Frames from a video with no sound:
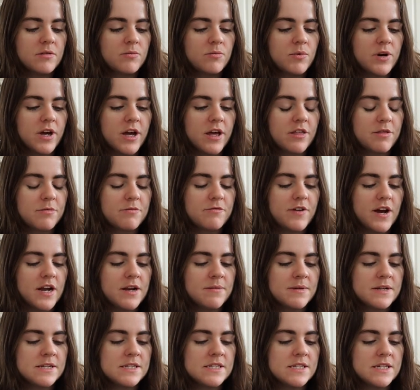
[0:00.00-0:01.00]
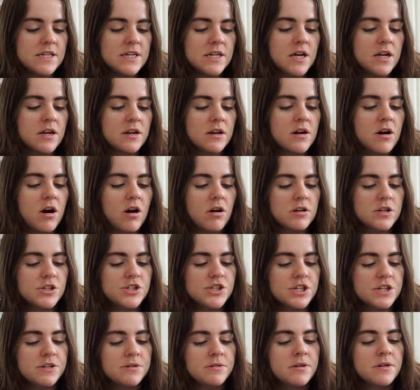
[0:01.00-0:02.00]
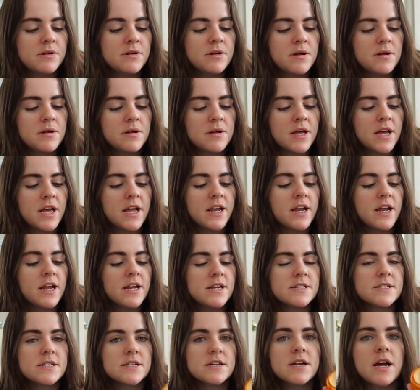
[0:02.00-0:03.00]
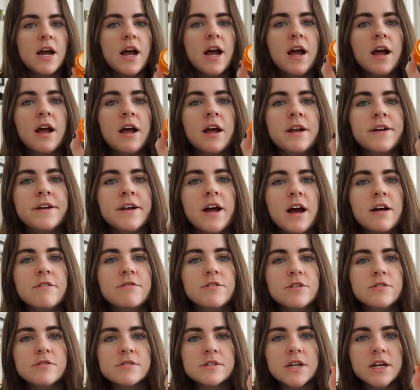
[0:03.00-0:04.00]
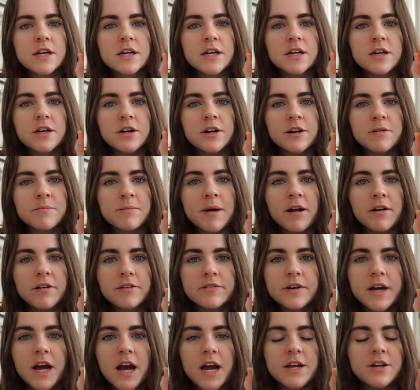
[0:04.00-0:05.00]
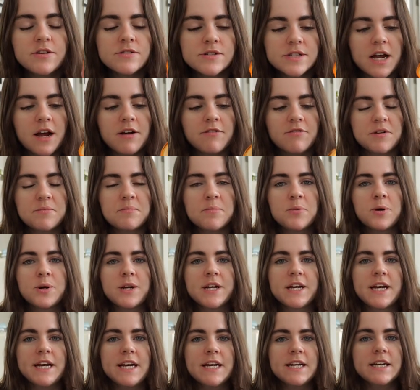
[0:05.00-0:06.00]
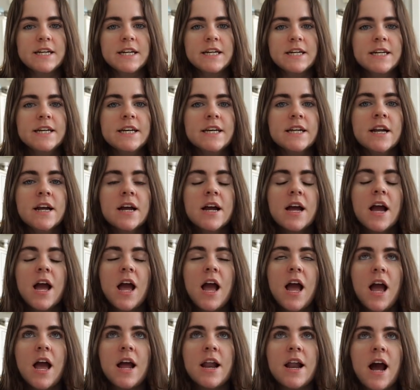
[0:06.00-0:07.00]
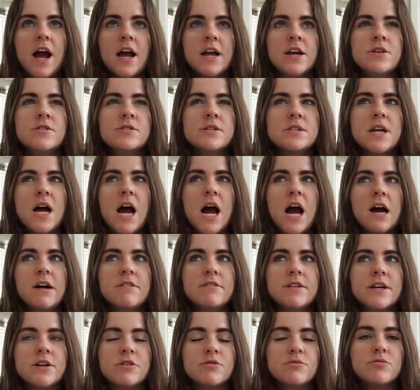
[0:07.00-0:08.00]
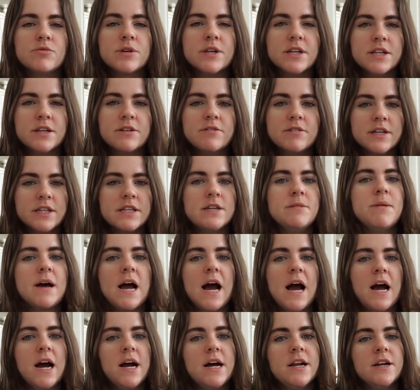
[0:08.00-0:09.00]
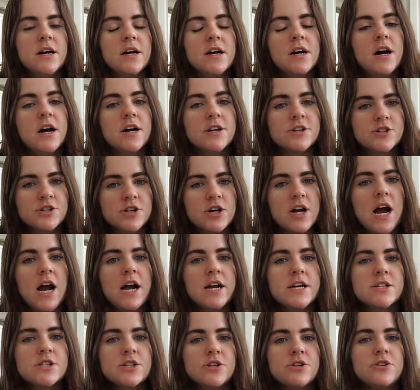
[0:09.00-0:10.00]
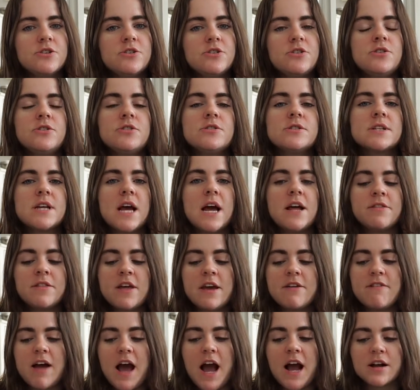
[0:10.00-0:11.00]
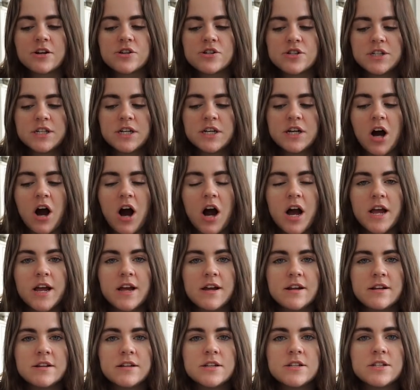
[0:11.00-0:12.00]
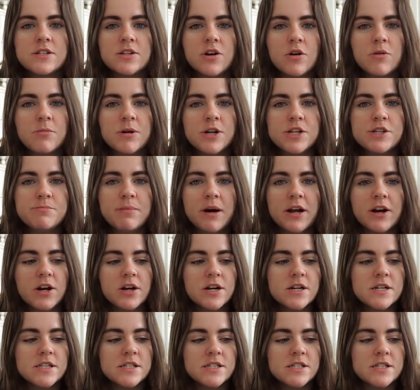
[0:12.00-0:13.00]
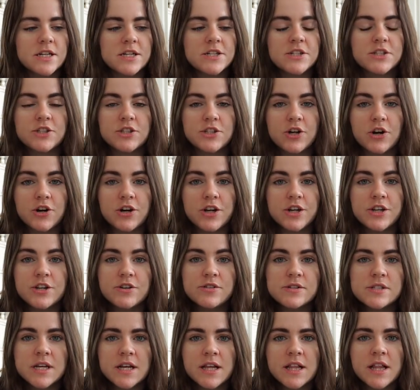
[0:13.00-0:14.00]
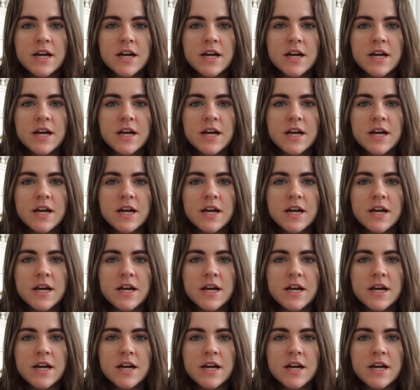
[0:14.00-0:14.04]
with vitamin C and collagen in it, and I've used like a good amount of it. I use it every morning and night. And I used to have like really, really bad under eye circles, and they've actually gotten so much better since I started using